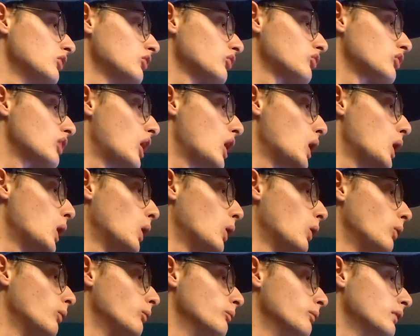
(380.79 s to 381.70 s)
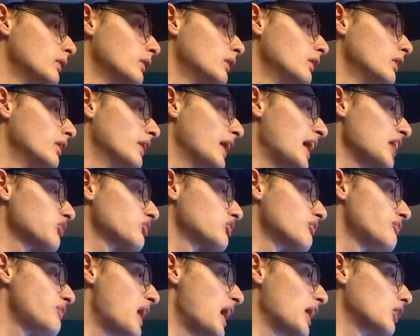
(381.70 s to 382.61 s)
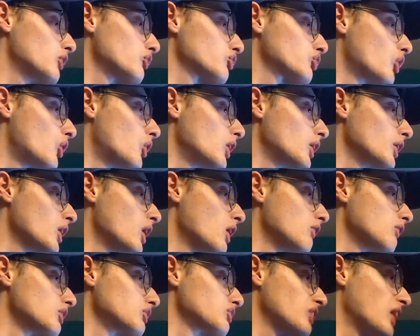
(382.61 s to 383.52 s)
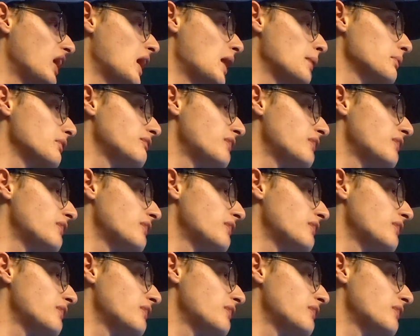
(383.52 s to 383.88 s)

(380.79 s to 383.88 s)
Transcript: So that's the final score in overtime.